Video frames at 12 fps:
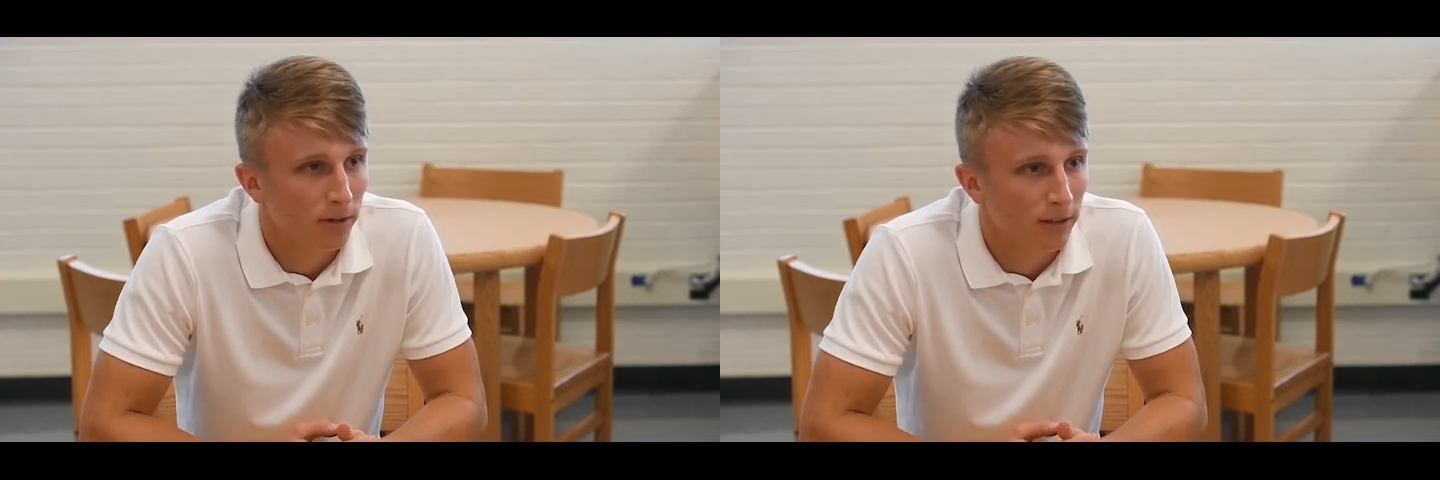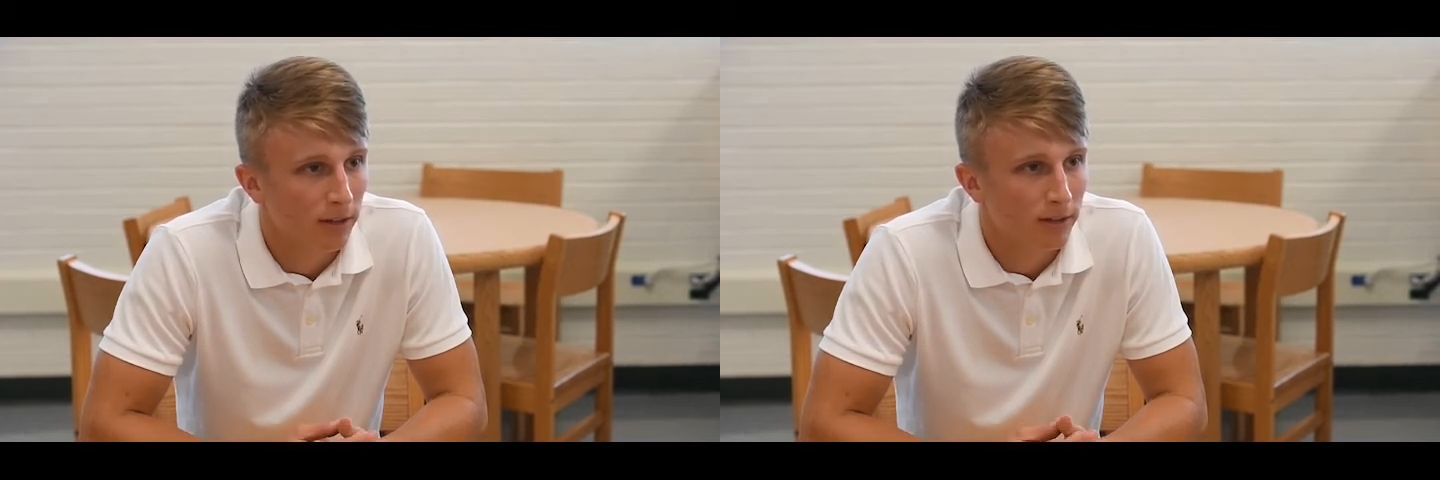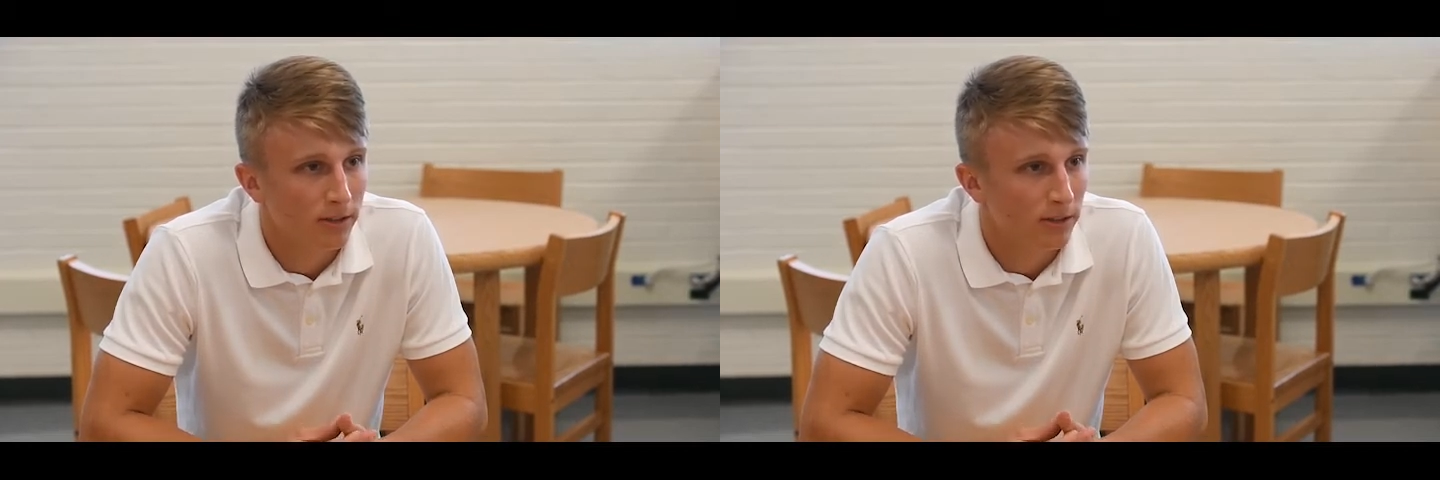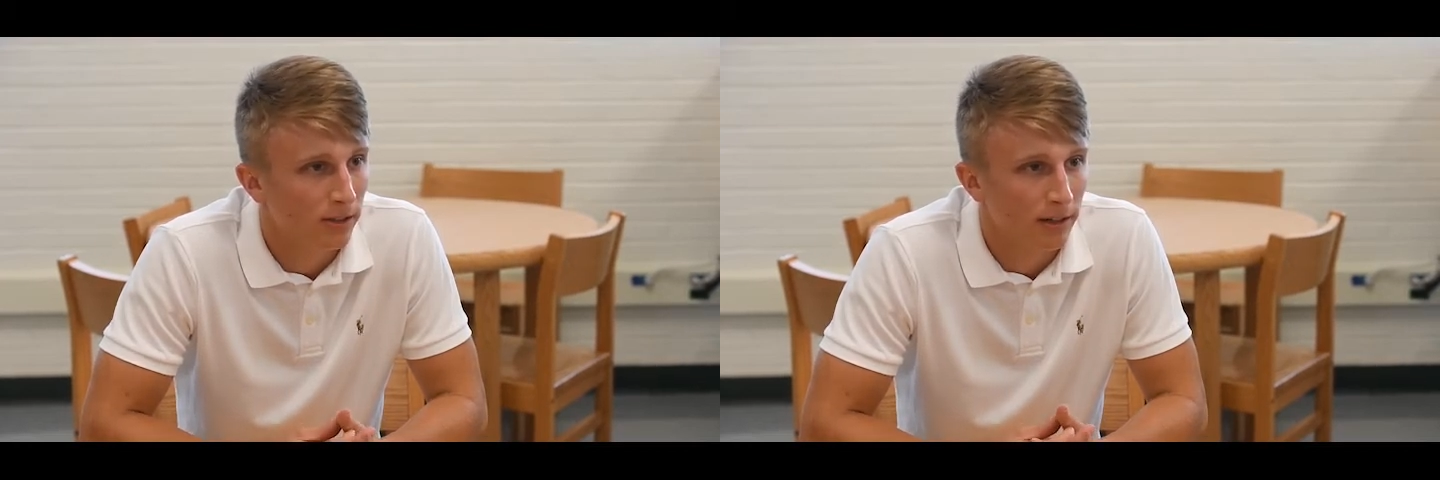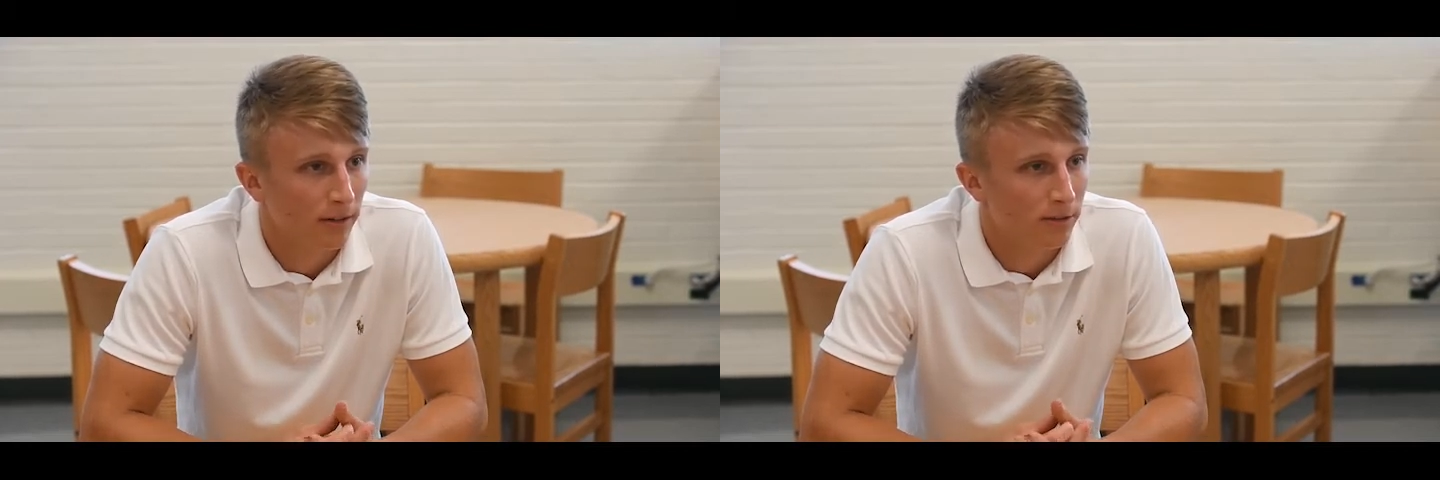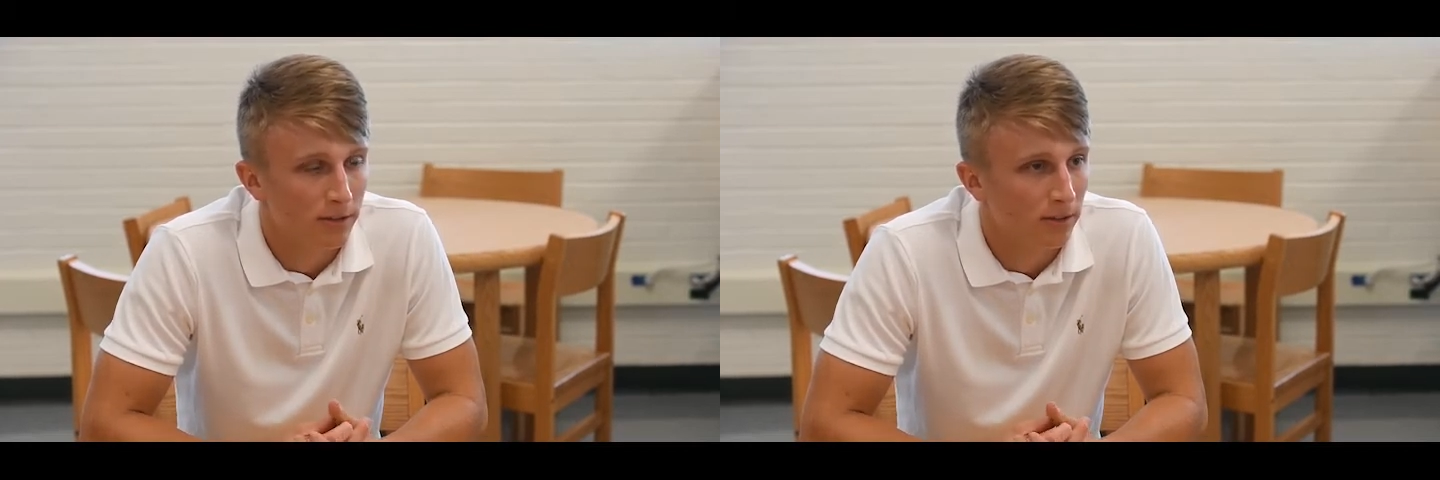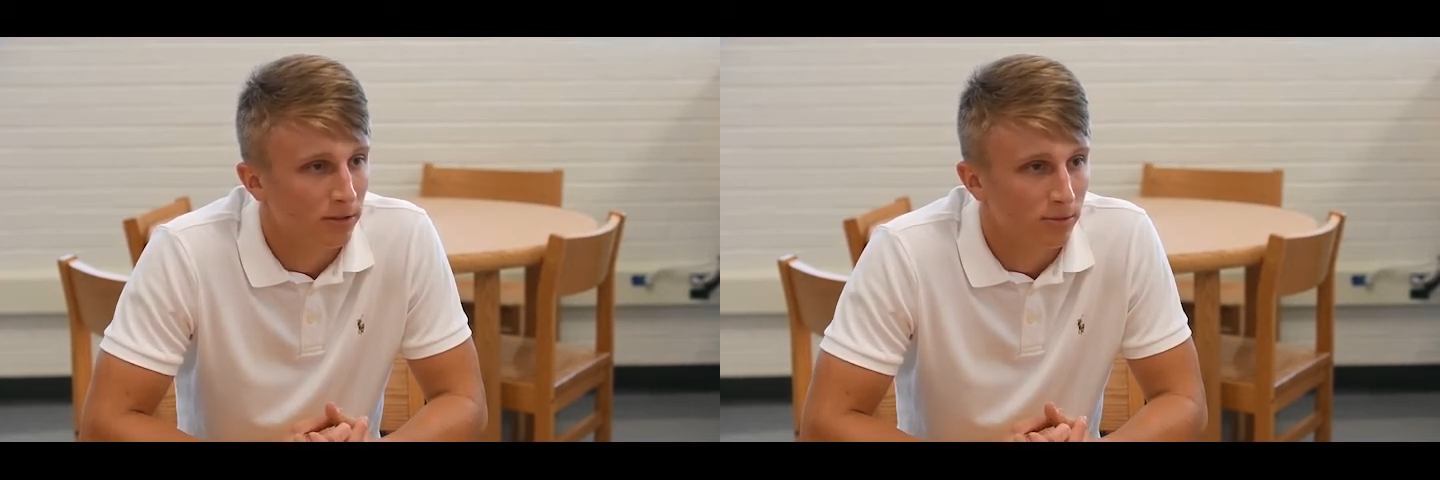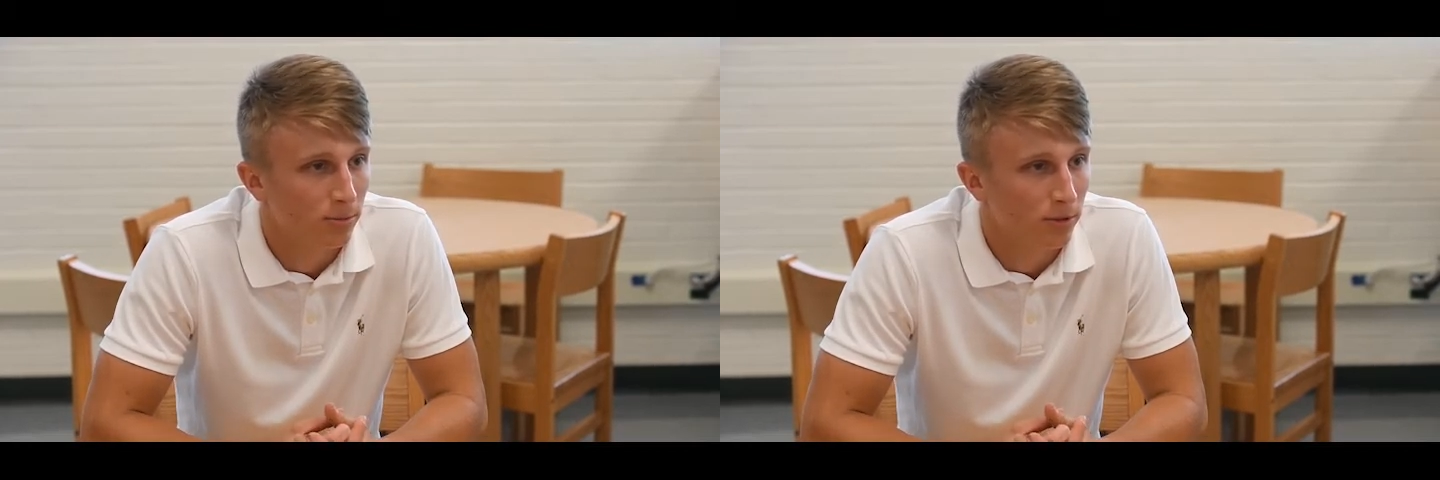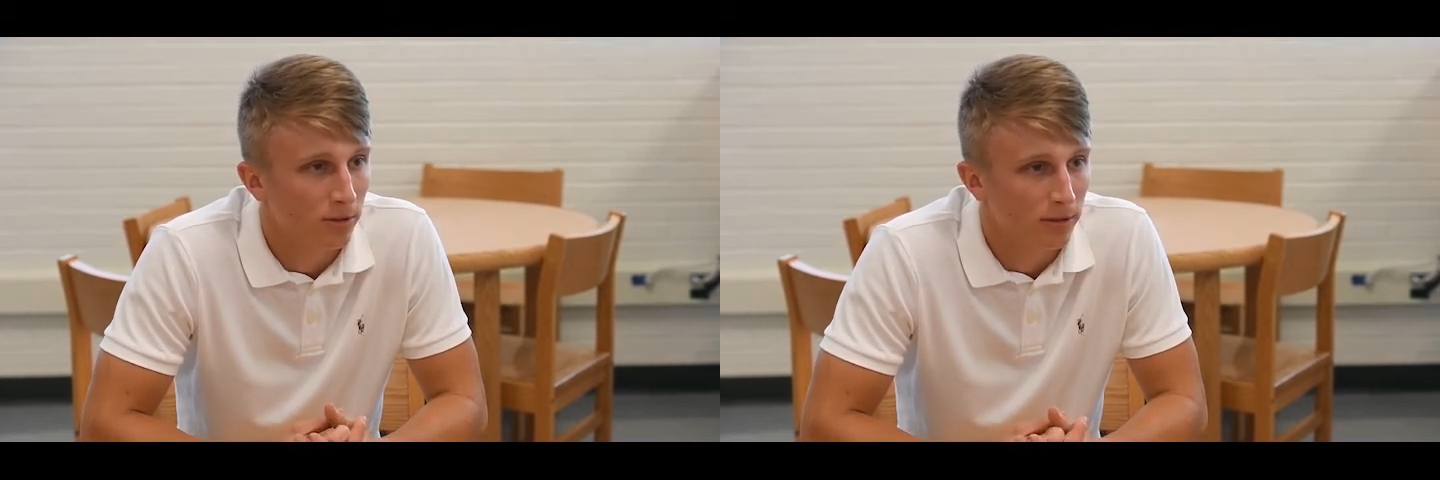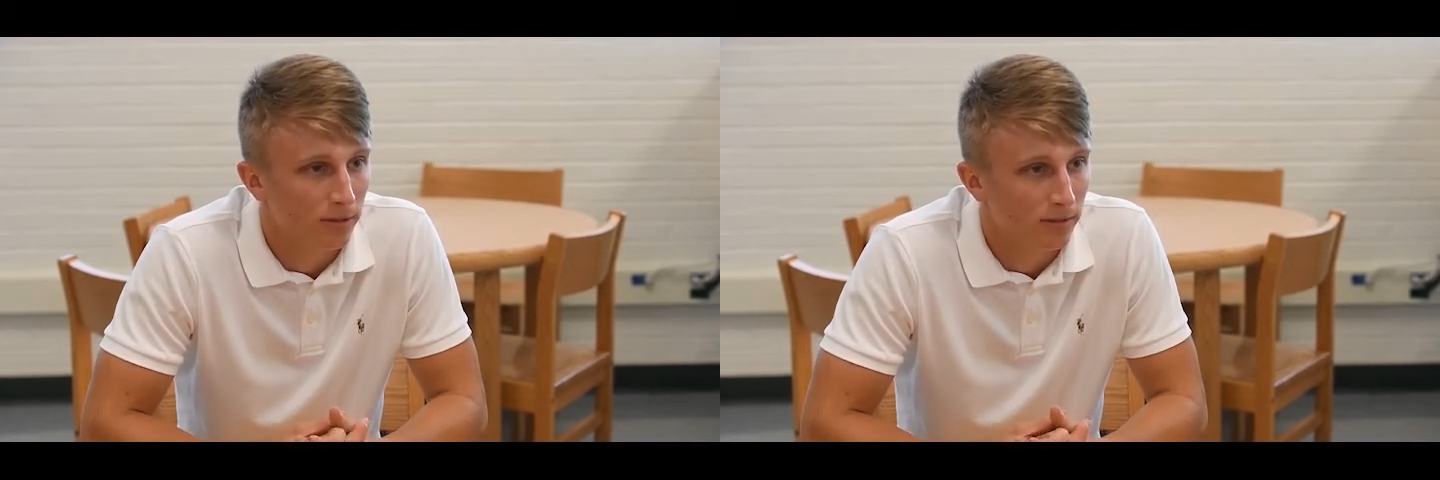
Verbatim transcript: connection in every single sport.